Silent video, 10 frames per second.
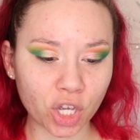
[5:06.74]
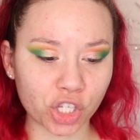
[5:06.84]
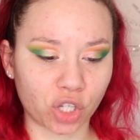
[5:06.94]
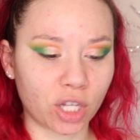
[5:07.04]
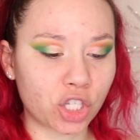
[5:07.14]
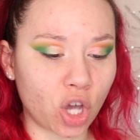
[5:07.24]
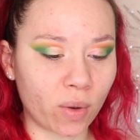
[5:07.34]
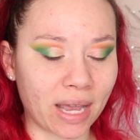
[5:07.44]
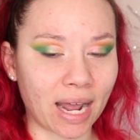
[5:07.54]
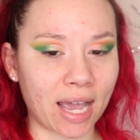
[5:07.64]
So let's go
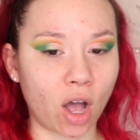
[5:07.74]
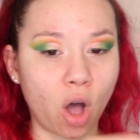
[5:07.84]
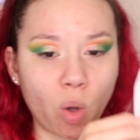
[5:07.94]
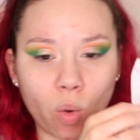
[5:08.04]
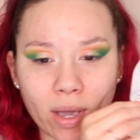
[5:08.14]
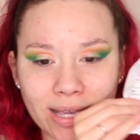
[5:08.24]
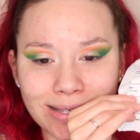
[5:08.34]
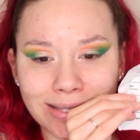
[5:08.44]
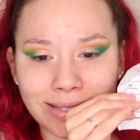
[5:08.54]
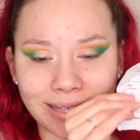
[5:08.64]
in. I
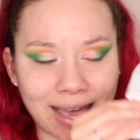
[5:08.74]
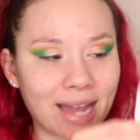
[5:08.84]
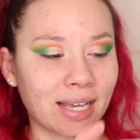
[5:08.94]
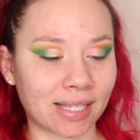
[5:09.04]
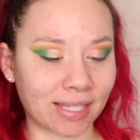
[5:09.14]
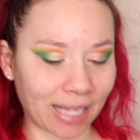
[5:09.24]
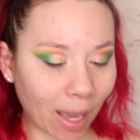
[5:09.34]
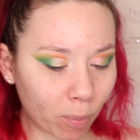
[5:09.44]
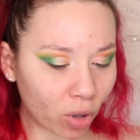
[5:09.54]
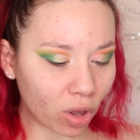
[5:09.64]
always get a
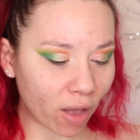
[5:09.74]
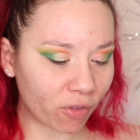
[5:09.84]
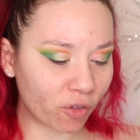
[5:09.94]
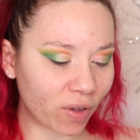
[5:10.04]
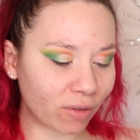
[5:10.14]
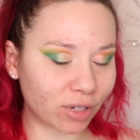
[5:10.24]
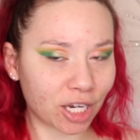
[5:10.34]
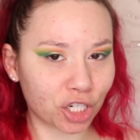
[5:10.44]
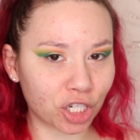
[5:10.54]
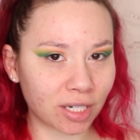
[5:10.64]
sample of the
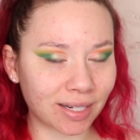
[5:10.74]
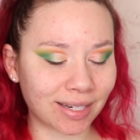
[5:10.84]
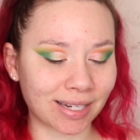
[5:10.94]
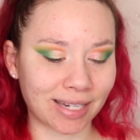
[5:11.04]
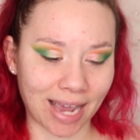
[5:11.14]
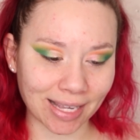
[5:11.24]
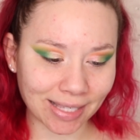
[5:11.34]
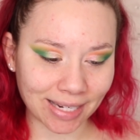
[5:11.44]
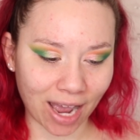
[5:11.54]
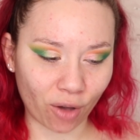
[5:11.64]
foundation to
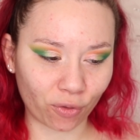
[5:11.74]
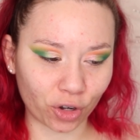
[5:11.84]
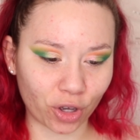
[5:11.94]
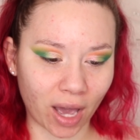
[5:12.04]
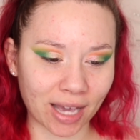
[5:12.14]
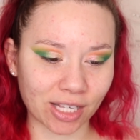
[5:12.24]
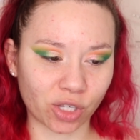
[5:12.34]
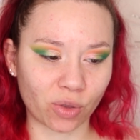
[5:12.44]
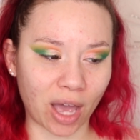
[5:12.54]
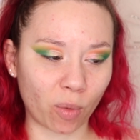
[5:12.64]
test out for you guys,
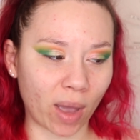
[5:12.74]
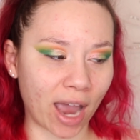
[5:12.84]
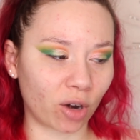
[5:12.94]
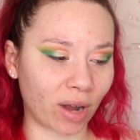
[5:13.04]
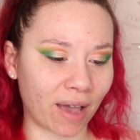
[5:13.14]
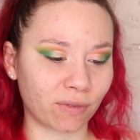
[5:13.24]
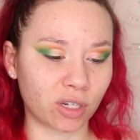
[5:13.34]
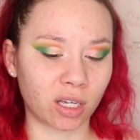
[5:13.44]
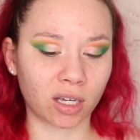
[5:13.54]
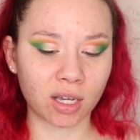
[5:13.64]
so that way I don't have
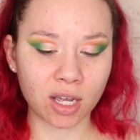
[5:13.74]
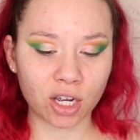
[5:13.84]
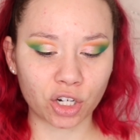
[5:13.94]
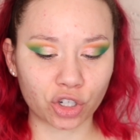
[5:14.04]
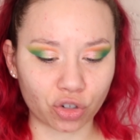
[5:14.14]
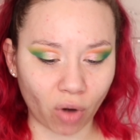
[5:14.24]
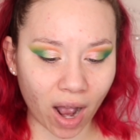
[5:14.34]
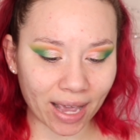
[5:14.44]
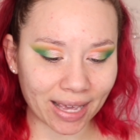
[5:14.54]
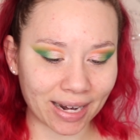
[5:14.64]
to
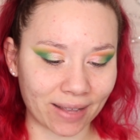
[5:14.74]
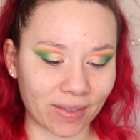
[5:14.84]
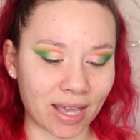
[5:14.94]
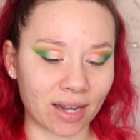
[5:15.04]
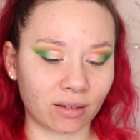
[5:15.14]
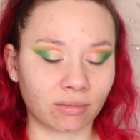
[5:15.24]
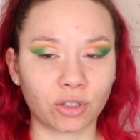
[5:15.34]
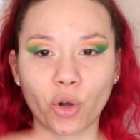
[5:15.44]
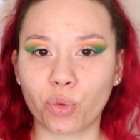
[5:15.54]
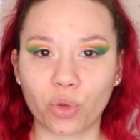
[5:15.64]
try it and then
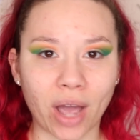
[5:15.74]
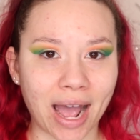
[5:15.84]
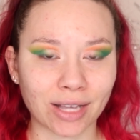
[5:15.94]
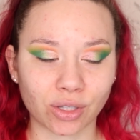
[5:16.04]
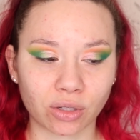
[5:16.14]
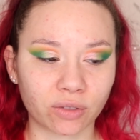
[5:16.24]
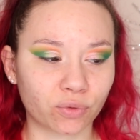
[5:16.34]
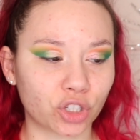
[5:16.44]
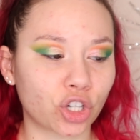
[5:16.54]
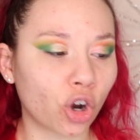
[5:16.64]
go through the hassle of
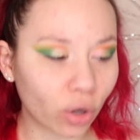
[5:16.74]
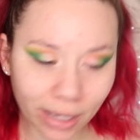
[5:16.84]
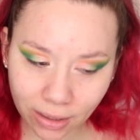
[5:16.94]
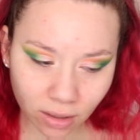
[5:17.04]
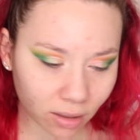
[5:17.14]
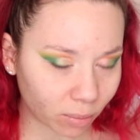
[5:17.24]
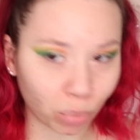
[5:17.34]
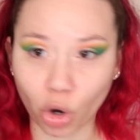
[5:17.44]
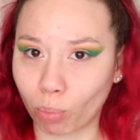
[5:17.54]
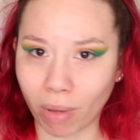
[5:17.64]
returning
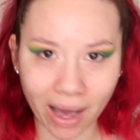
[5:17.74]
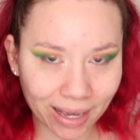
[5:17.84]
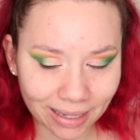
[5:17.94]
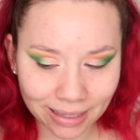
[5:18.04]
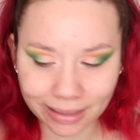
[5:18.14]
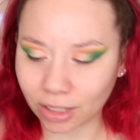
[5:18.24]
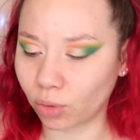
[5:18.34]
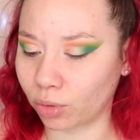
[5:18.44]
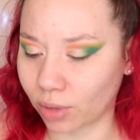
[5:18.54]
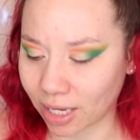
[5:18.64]
or buying it and then
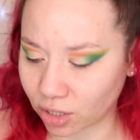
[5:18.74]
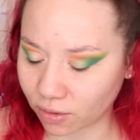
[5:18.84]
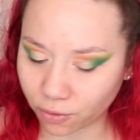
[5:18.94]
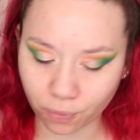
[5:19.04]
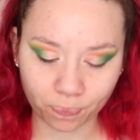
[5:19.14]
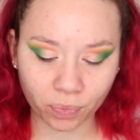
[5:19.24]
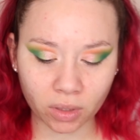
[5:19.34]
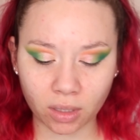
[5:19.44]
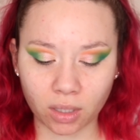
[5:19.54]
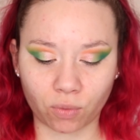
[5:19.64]
going through the hassle of
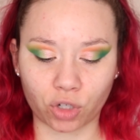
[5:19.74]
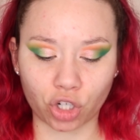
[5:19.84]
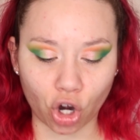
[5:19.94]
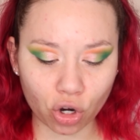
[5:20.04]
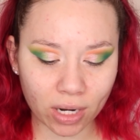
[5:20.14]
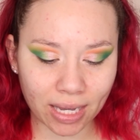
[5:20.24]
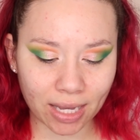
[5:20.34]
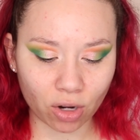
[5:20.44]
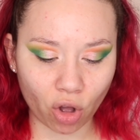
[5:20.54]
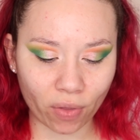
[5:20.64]
returning
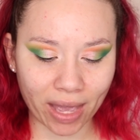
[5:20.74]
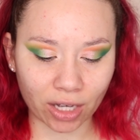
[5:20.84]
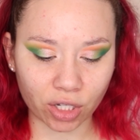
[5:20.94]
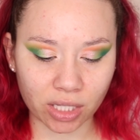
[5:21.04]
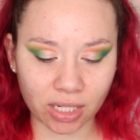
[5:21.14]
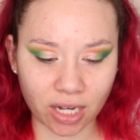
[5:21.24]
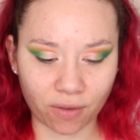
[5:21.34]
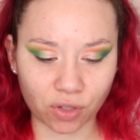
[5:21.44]
it and all that good stuff.